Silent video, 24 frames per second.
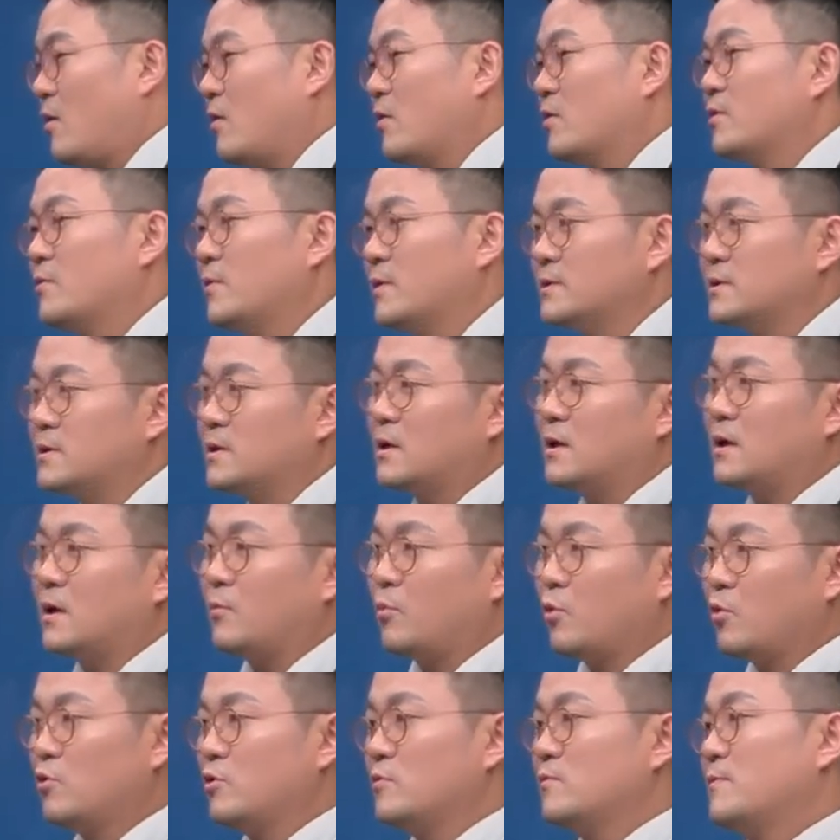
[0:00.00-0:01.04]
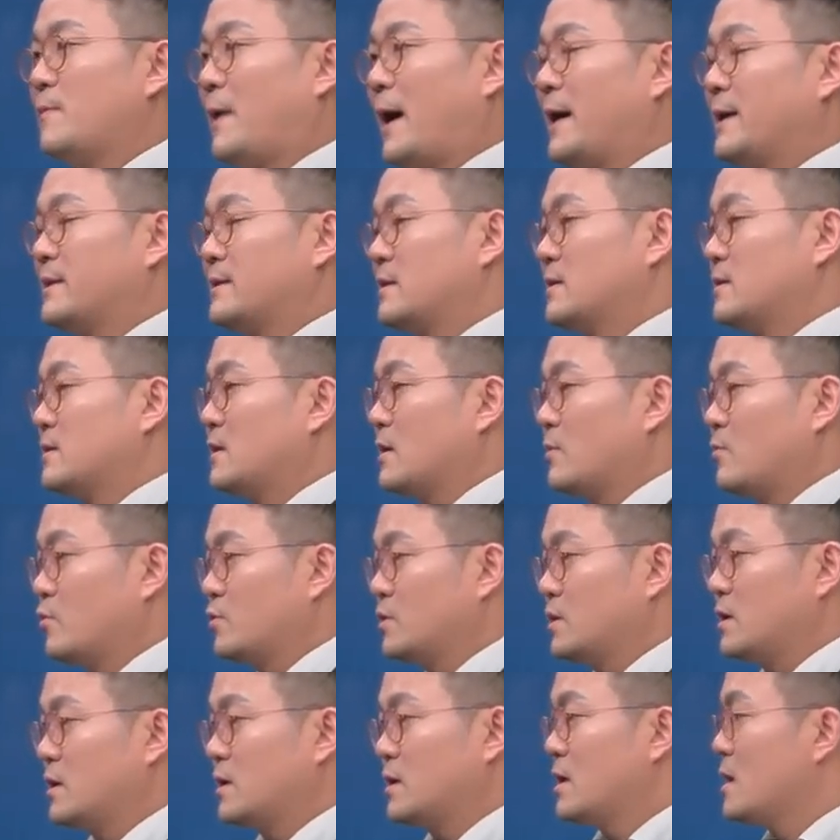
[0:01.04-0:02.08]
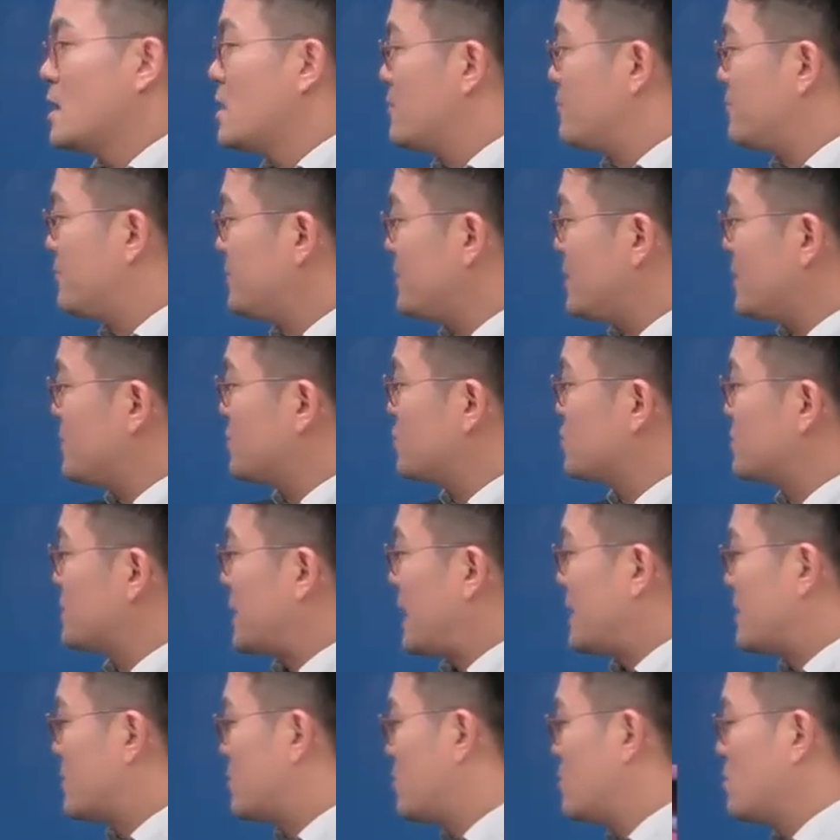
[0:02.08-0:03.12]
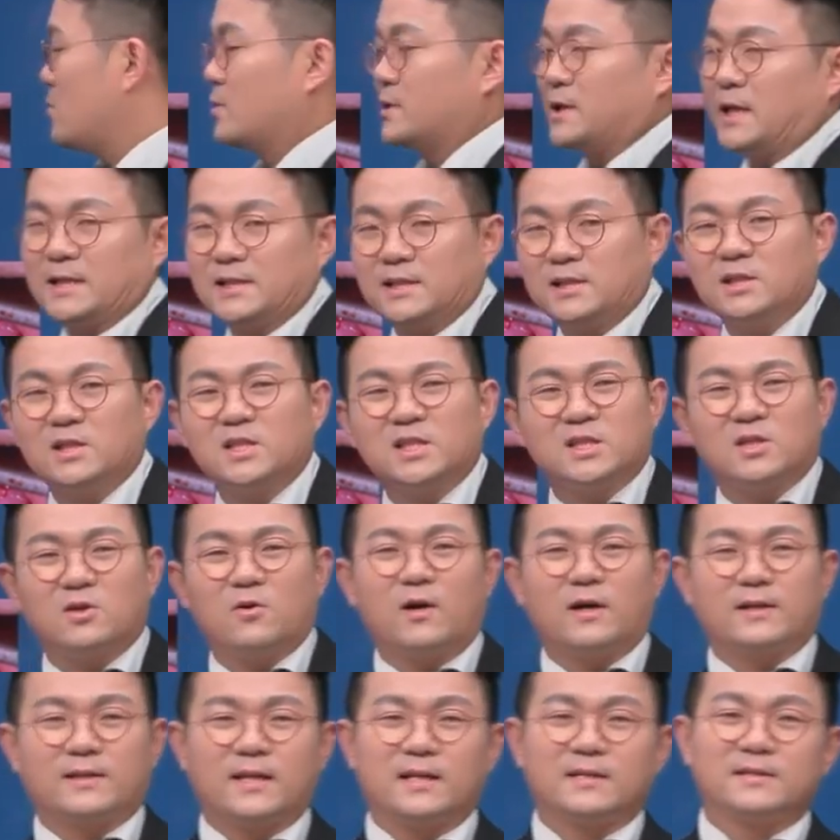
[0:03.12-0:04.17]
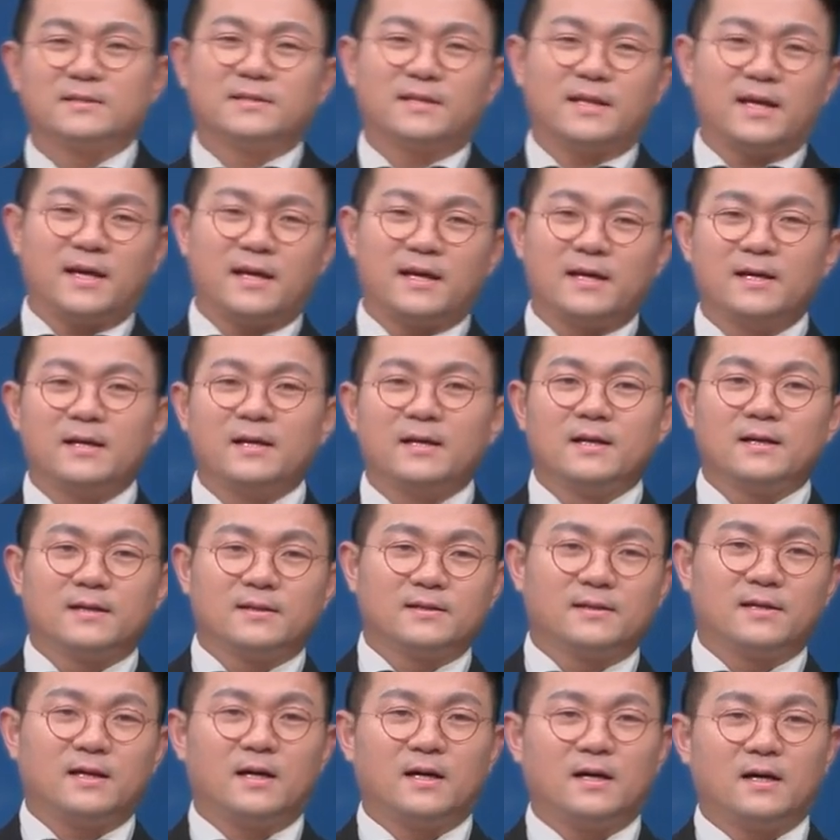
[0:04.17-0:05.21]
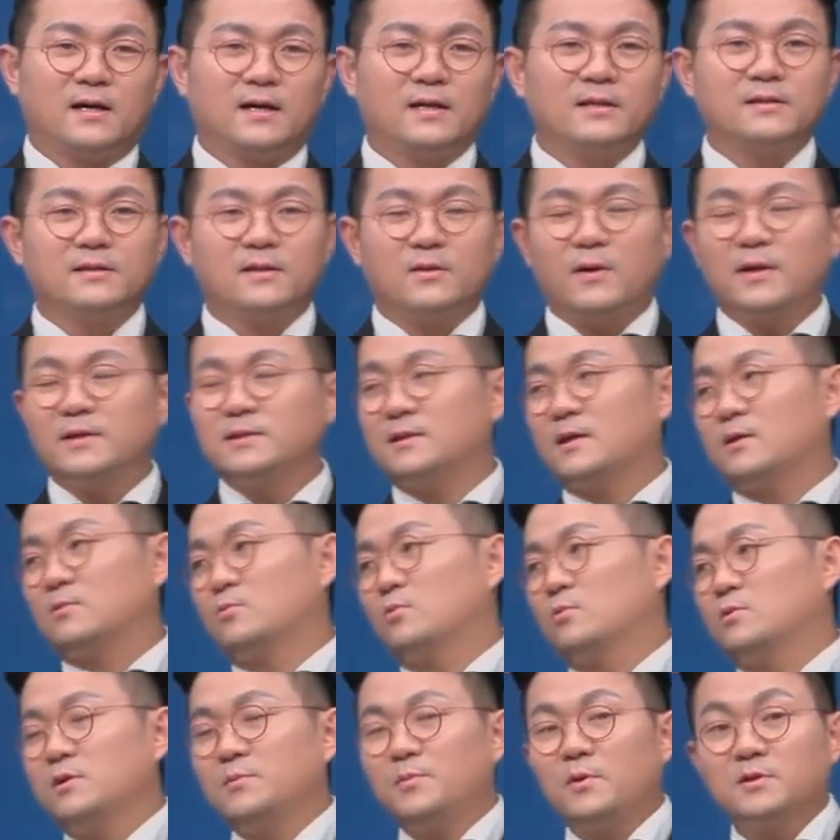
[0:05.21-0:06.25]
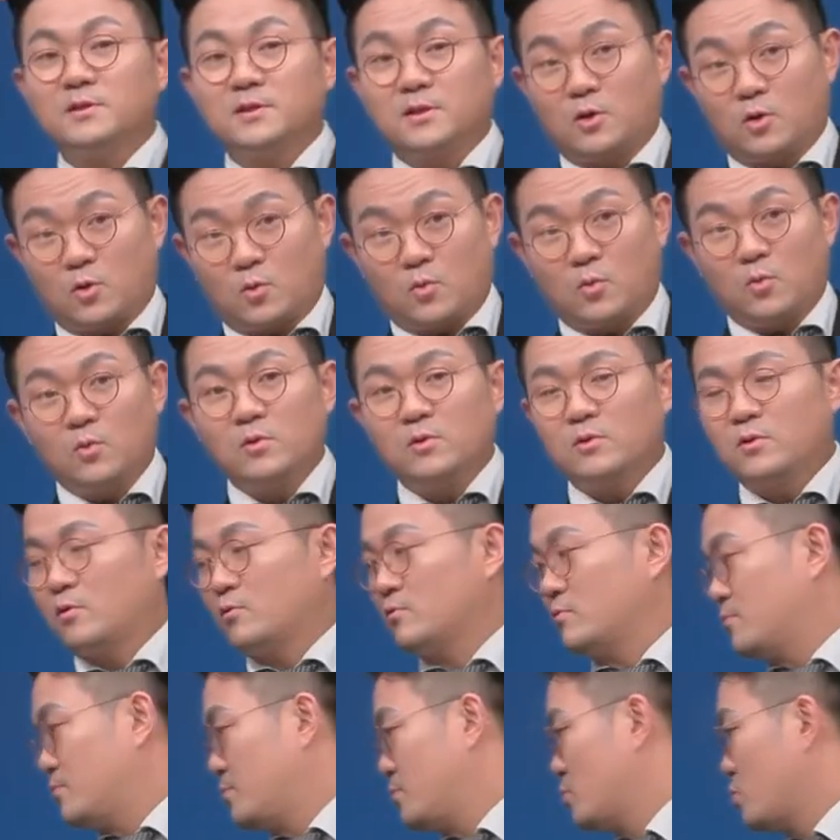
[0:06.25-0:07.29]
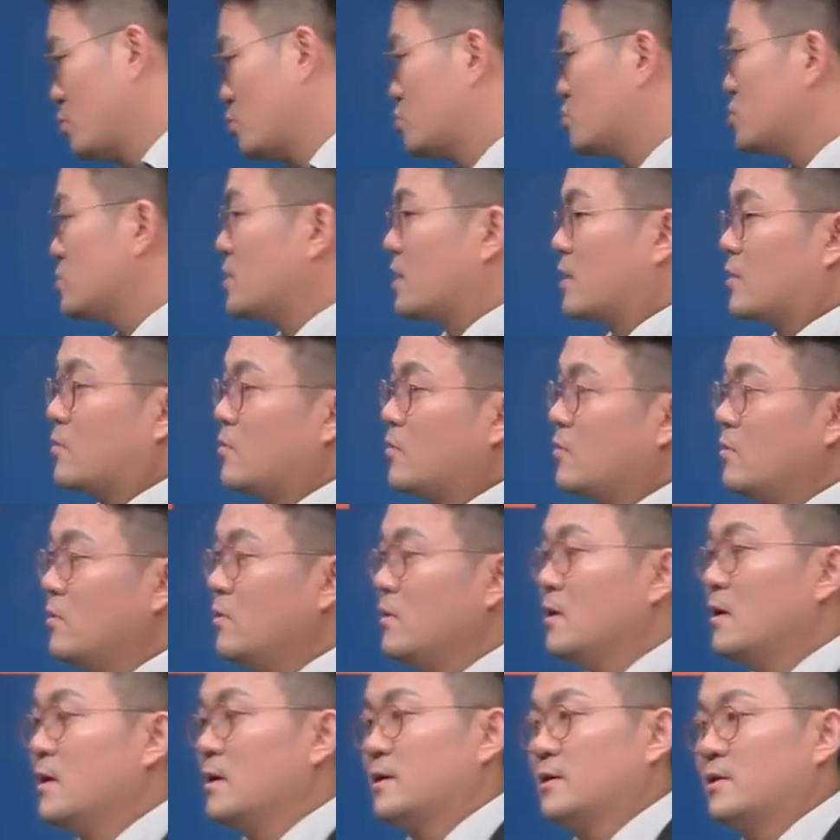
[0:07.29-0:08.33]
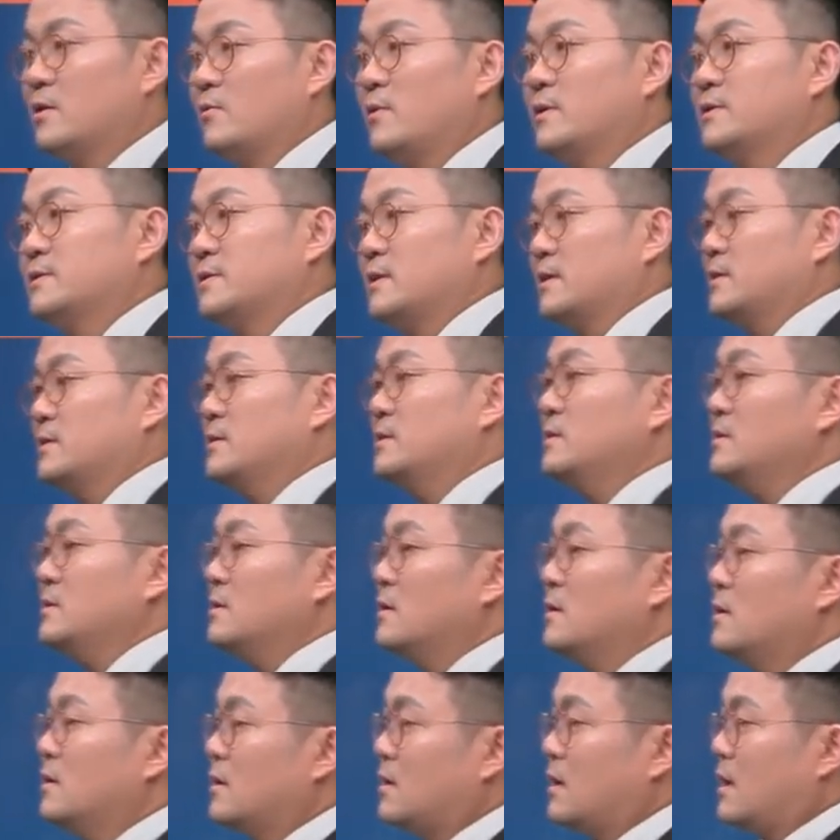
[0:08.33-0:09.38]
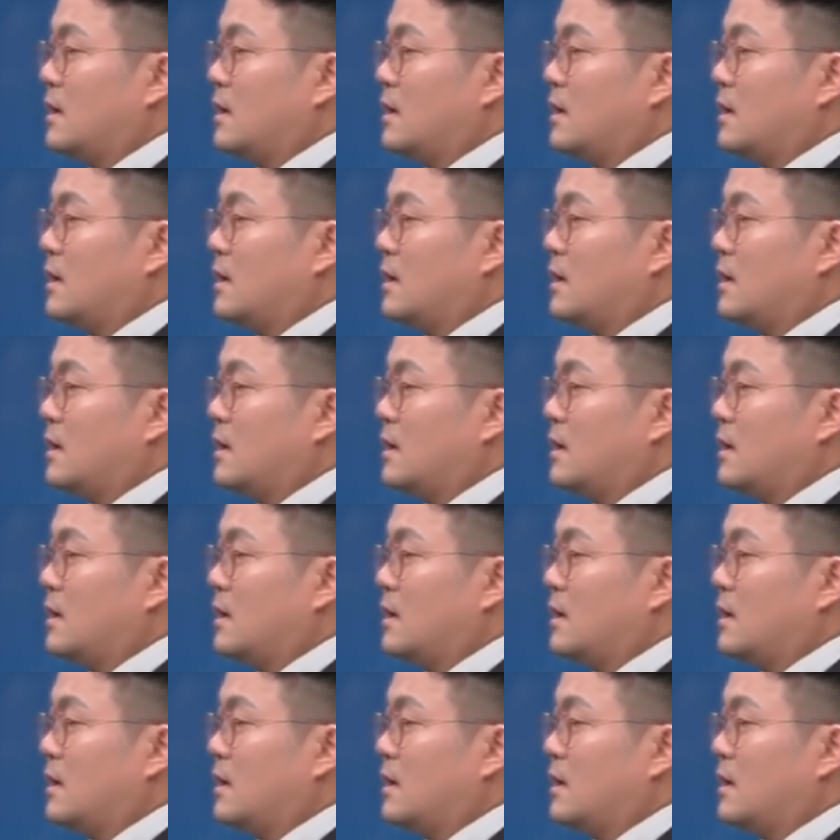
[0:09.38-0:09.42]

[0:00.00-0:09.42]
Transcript: With the voluminous graft, the flap was very thin, and the patient was a smoker, and it was exposed, and